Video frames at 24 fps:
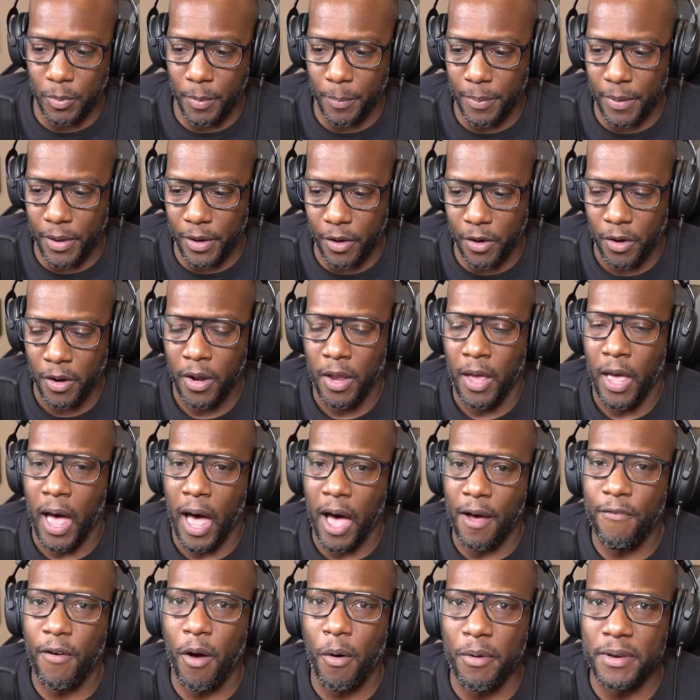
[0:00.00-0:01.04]
bit better.
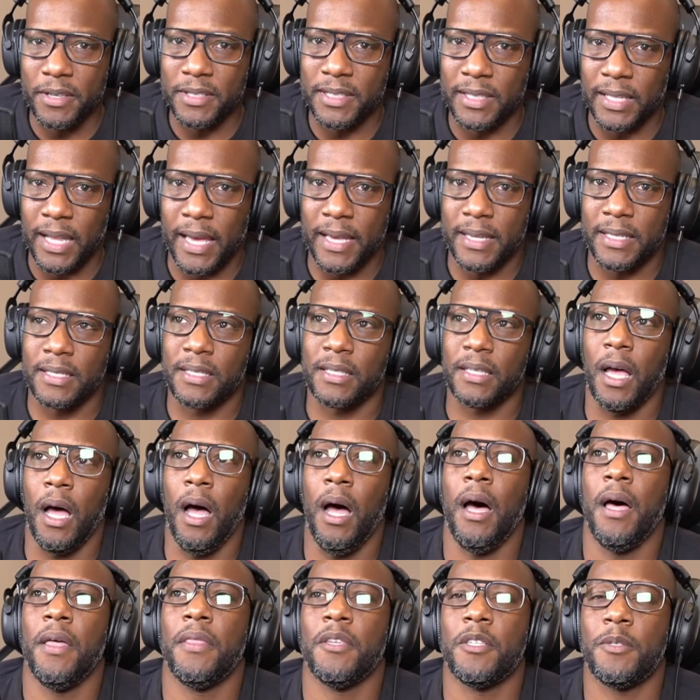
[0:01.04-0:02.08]
I've always liked
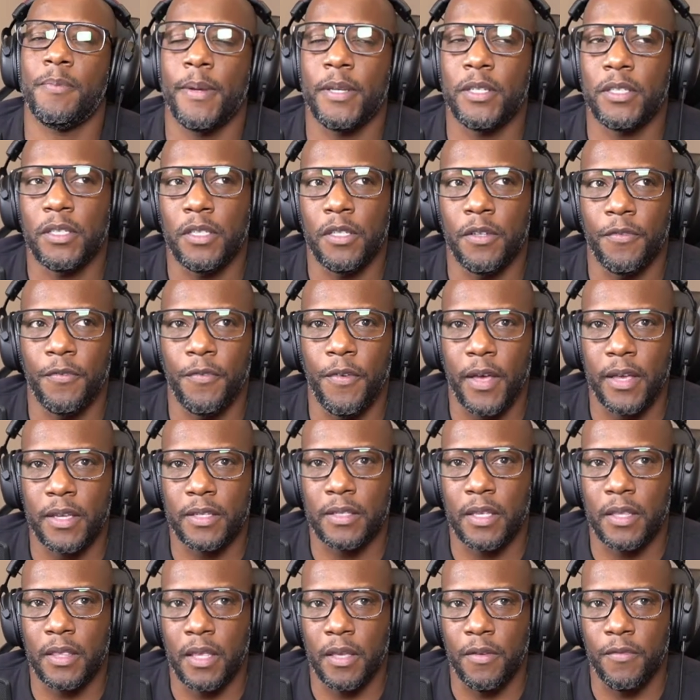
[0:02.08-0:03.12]
the special
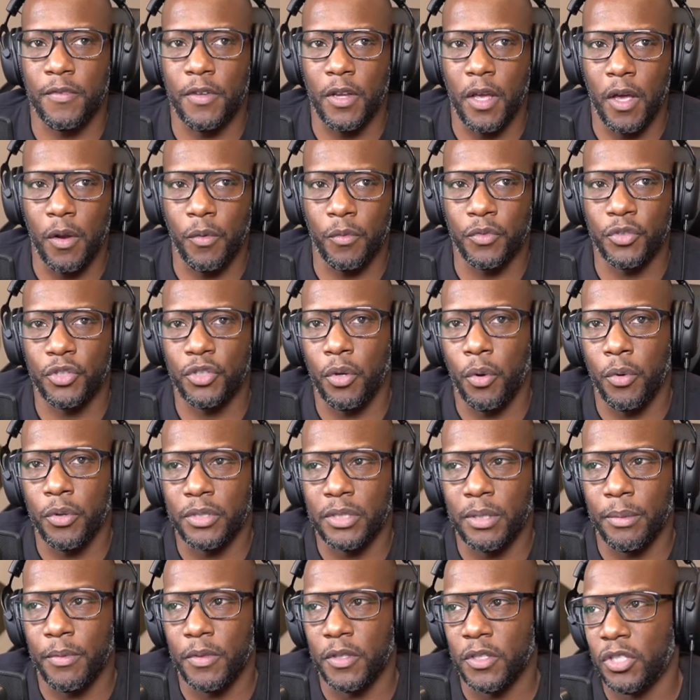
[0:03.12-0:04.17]
effects that they've done with showing
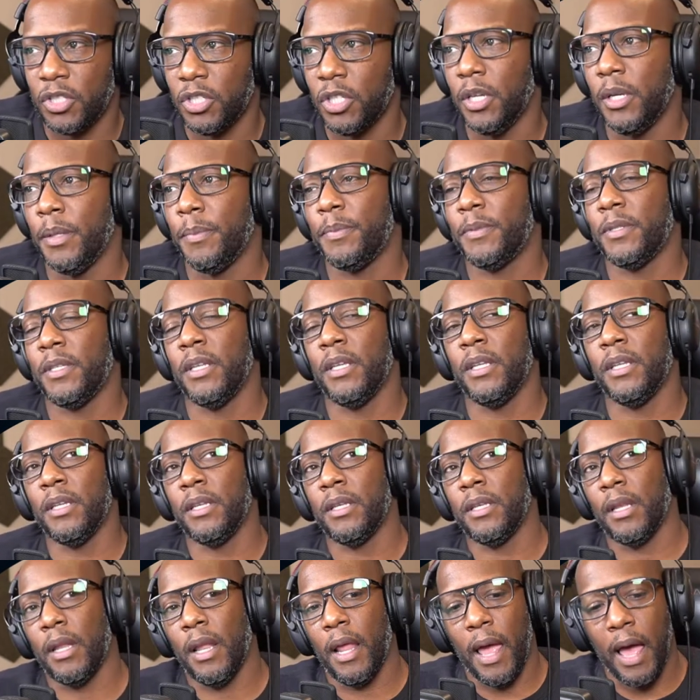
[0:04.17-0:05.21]
some of the ships,
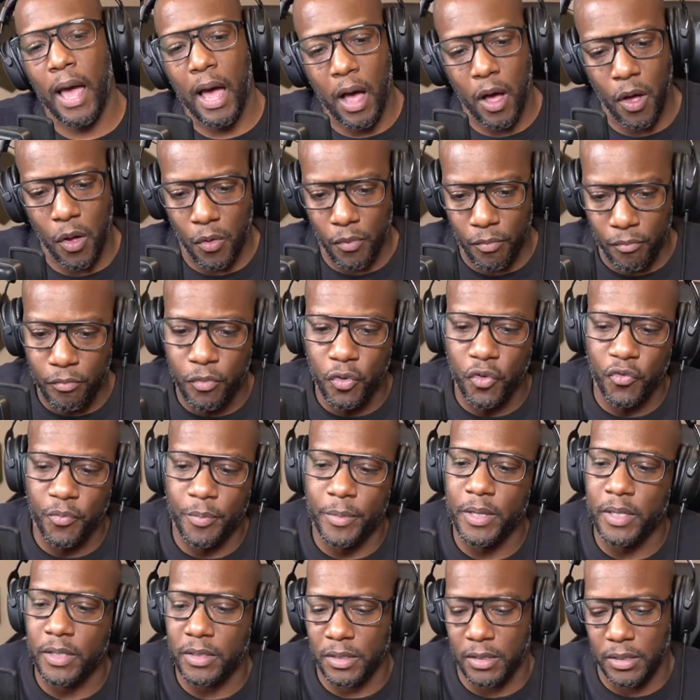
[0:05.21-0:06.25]
and how
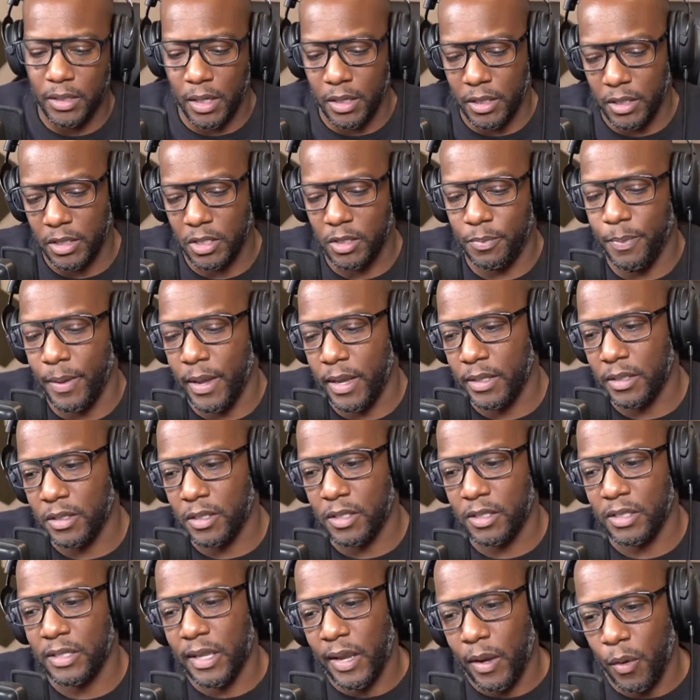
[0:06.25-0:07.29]
movement is done in space
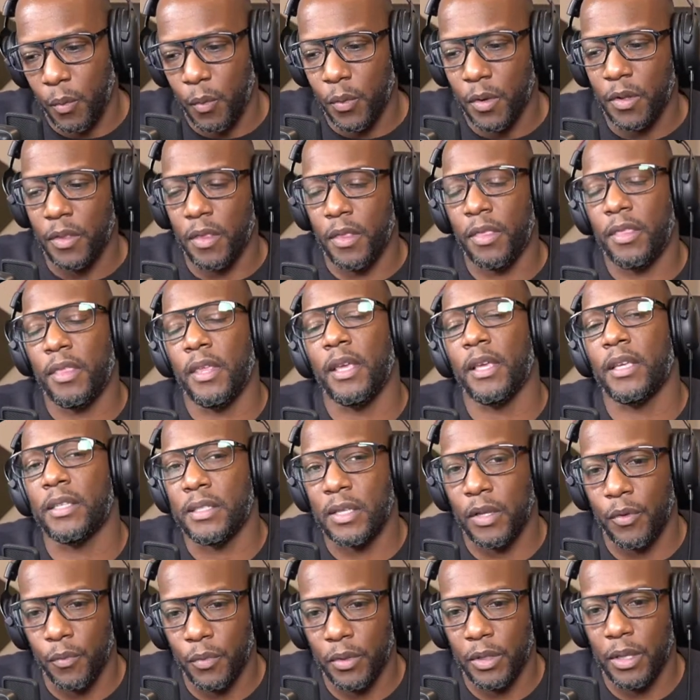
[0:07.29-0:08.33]
is like one of the things
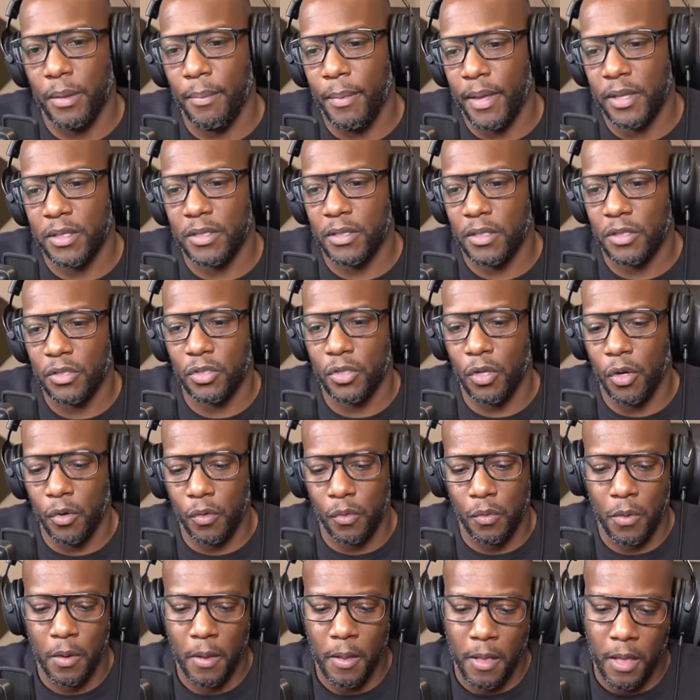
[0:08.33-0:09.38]
that really makes the
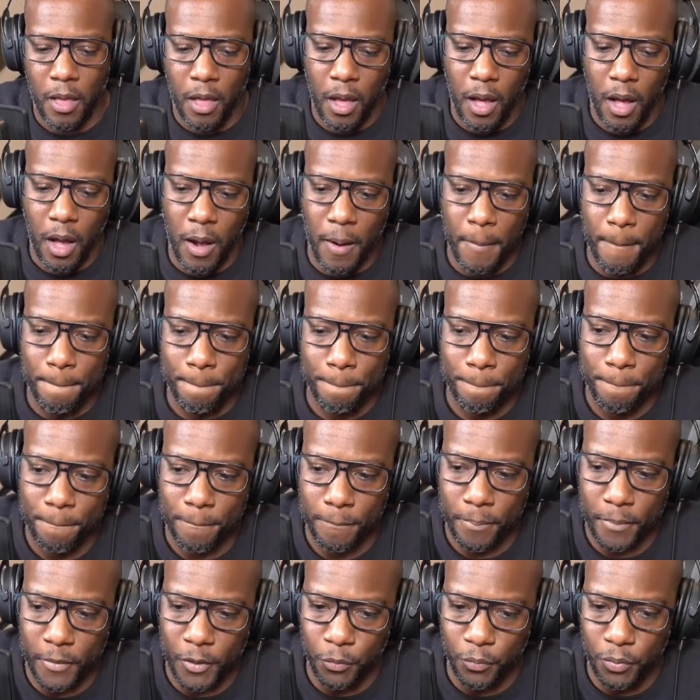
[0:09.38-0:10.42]
show
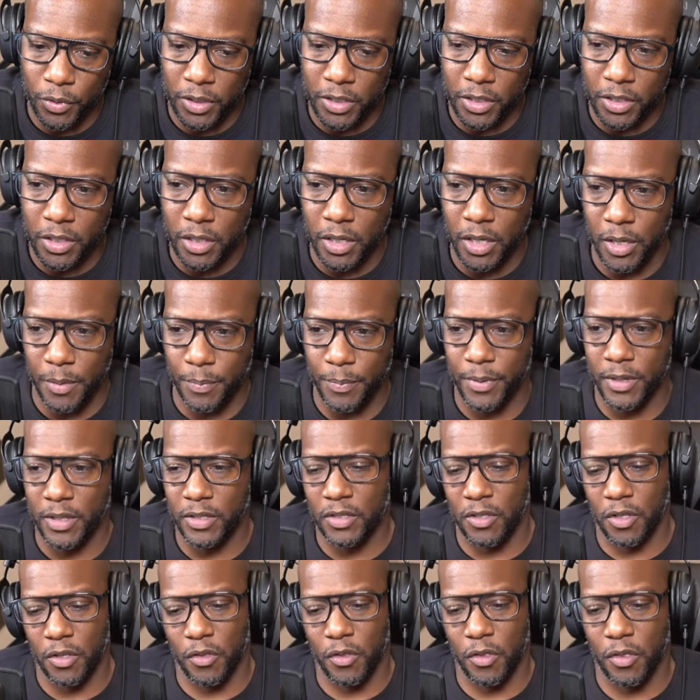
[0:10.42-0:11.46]
really good,
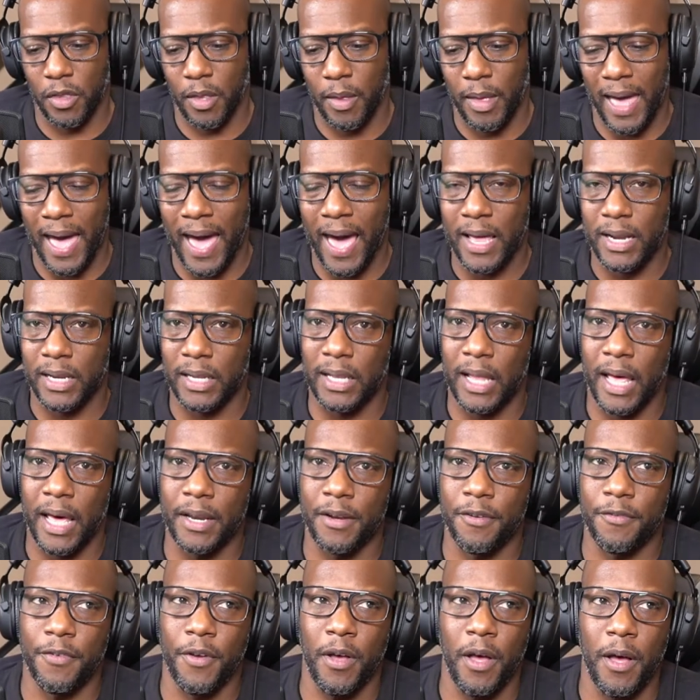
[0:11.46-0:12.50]
because they add a lot of,